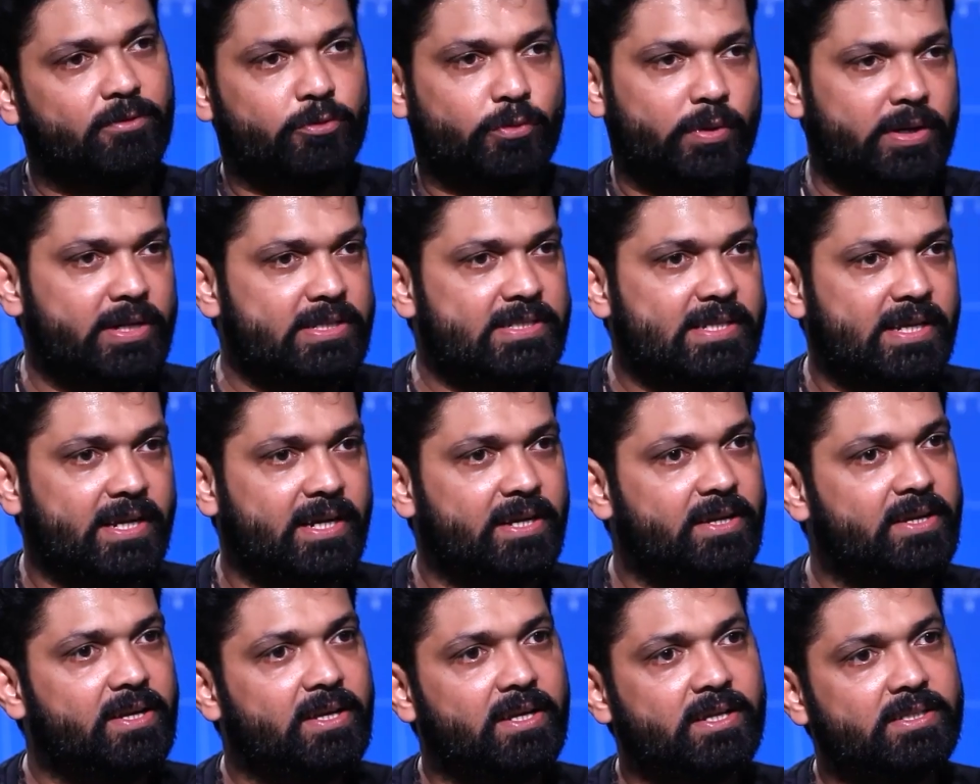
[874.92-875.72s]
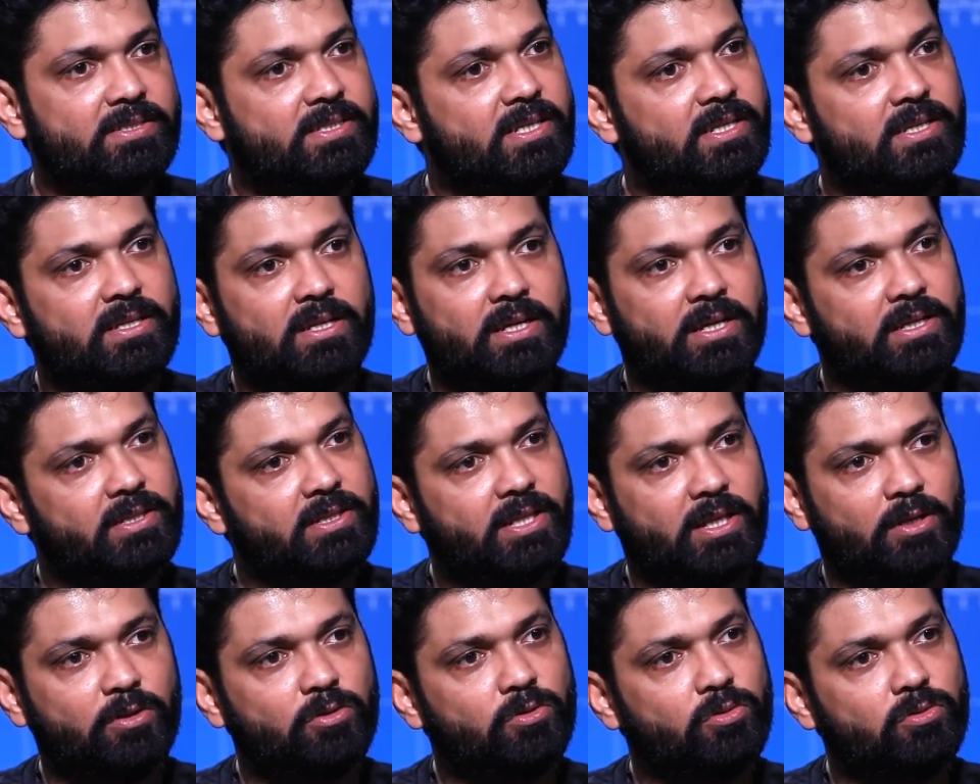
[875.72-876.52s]
22nd release in
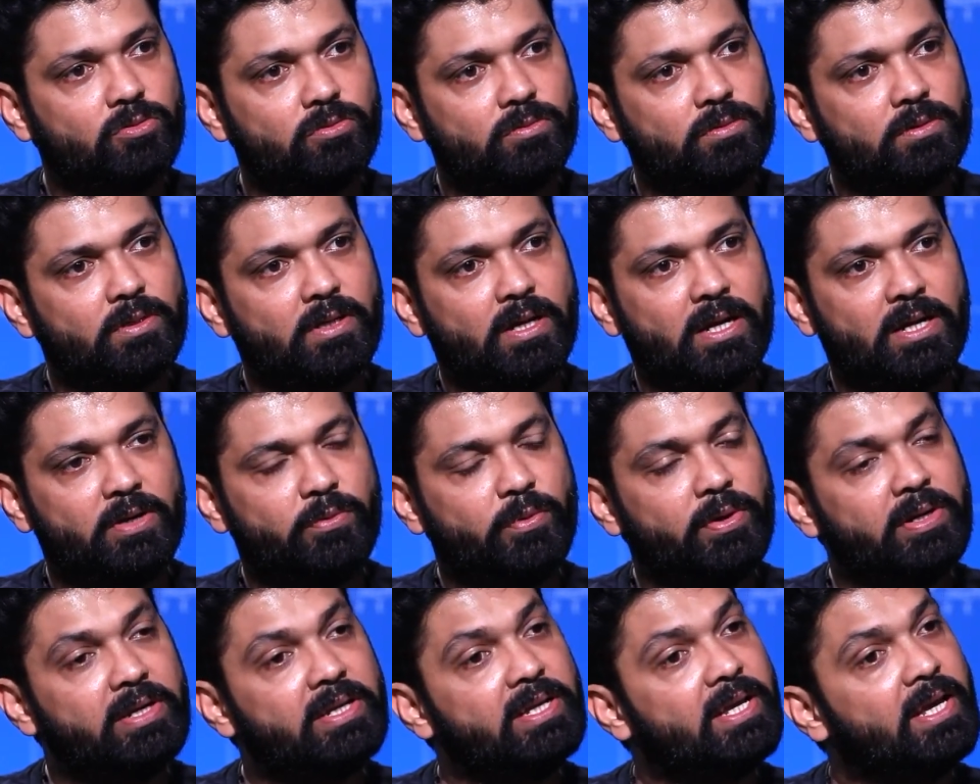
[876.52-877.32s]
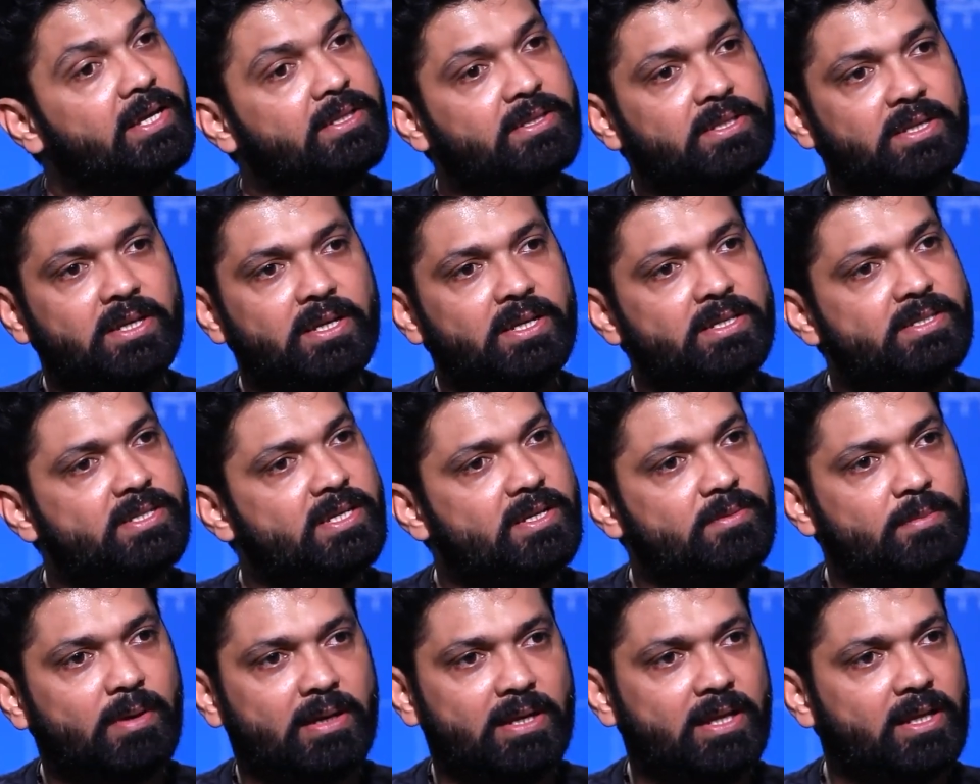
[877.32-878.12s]
Telugu and 28th release
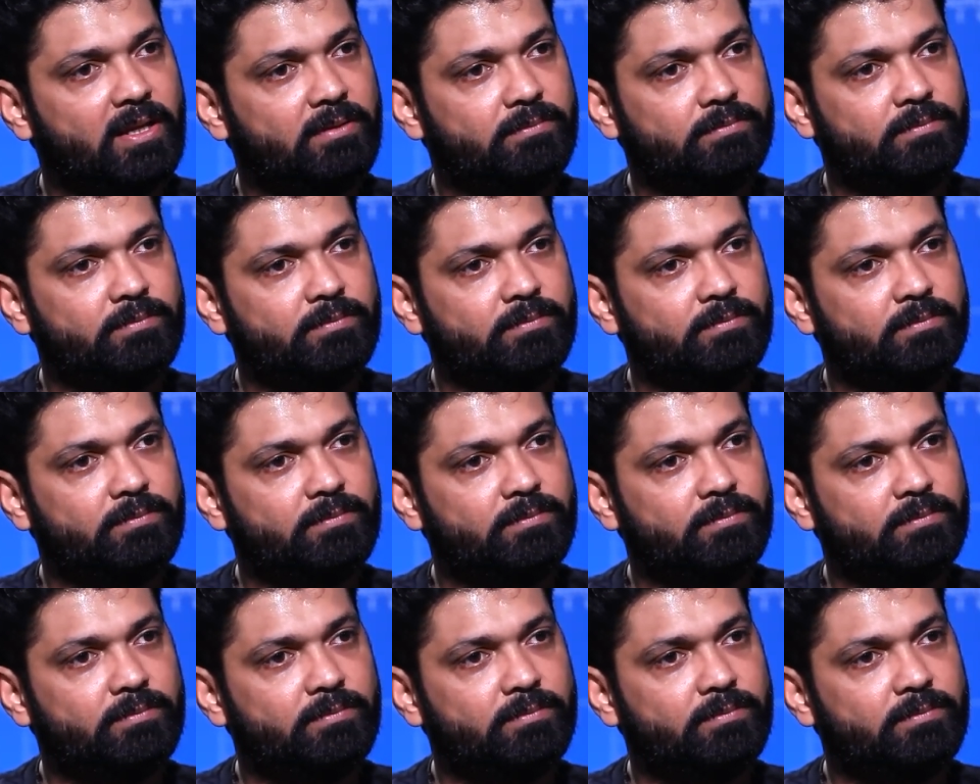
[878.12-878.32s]
in Malayalam.